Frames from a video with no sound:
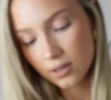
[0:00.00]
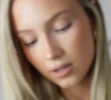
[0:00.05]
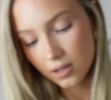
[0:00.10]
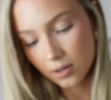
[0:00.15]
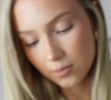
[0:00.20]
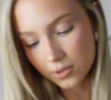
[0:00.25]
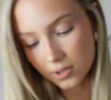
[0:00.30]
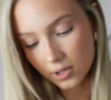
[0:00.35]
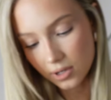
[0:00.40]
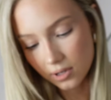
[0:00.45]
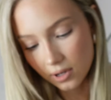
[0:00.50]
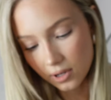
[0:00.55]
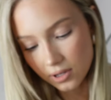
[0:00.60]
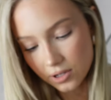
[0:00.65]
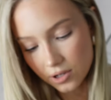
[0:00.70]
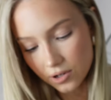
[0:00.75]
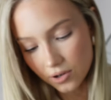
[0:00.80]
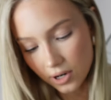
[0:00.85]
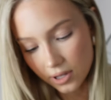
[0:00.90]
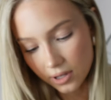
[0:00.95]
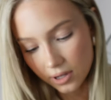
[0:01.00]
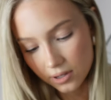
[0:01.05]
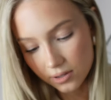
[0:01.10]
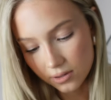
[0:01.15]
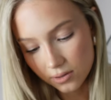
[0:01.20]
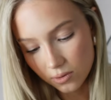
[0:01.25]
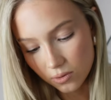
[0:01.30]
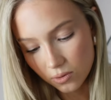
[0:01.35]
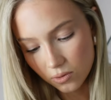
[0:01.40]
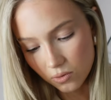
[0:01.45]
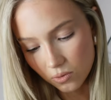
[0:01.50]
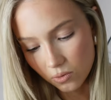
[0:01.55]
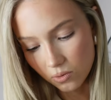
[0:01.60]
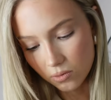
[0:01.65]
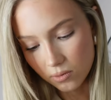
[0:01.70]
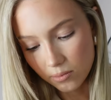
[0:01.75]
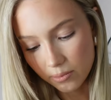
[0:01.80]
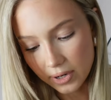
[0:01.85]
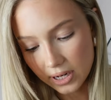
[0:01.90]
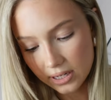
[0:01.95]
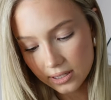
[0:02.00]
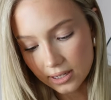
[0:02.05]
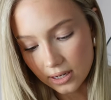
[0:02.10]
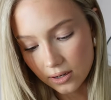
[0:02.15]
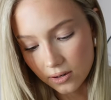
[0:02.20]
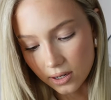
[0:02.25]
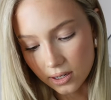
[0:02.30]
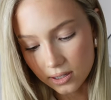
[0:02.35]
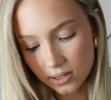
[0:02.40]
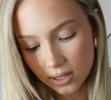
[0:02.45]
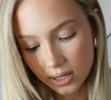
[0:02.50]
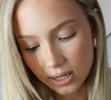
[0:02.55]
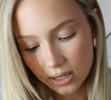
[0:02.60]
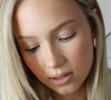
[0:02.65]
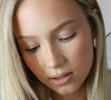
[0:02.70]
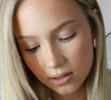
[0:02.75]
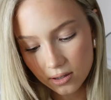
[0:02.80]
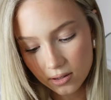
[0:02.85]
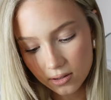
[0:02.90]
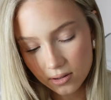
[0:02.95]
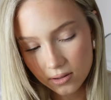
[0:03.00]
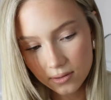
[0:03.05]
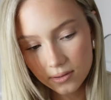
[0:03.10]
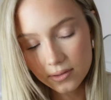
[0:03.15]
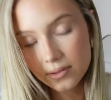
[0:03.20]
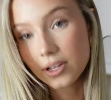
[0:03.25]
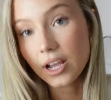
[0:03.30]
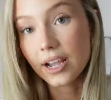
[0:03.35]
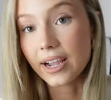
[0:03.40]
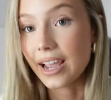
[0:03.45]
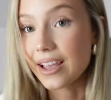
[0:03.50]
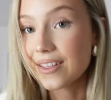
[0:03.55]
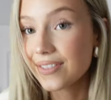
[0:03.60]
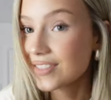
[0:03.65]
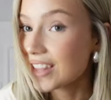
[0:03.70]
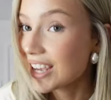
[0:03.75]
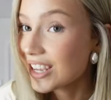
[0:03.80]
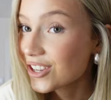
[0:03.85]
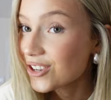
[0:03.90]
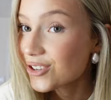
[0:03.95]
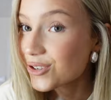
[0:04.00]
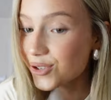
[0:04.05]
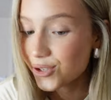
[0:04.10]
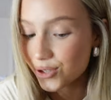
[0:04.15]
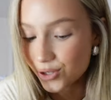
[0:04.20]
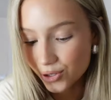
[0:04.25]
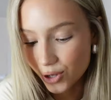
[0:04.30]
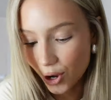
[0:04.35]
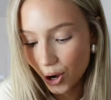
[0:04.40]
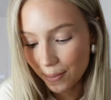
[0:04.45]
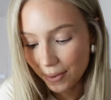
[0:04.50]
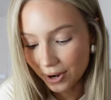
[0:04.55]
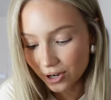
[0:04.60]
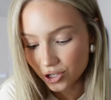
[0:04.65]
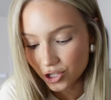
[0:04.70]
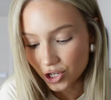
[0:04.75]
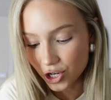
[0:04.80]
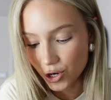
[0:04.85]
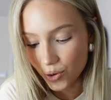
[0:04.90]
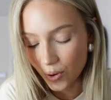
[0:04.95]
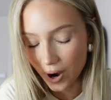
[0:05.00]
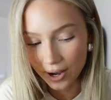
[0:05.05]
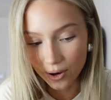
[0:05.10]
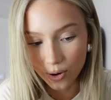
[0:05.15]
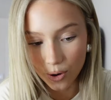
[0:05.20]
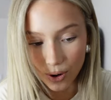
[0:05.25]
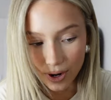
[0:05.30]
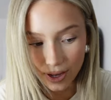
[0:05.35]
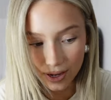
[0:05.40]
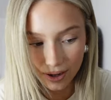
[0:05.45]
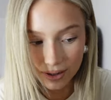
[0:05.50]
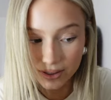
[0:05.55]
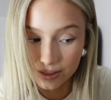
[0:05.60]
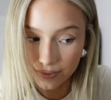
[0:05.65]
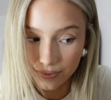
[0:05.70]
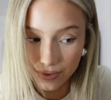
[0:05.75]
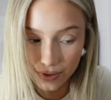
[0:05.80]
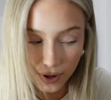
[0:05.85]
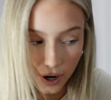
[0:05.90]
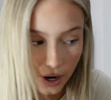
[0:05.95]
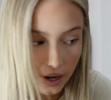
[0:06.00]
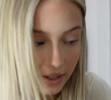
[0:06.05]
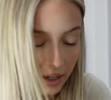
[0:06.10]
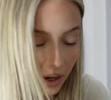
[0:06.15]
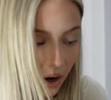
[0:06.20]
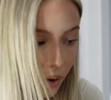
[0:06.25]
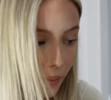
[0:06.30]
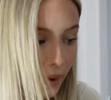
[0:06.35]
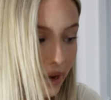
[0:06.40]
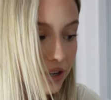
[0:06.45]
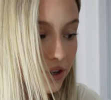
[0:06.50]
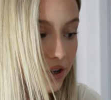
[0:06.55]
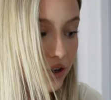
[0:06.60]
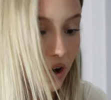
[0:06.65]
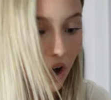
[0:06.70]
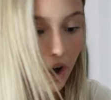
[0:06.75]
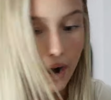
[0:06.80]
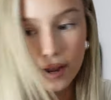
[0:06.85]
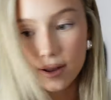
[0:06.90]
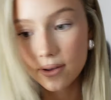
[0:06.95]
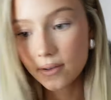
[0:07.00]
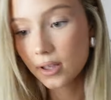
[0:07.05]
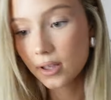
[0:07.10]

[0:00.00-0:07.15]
I'm so excited to try those. Ooh, blends out nicely. Okay, thank you so much to Iconic London for those. I can't wait to try.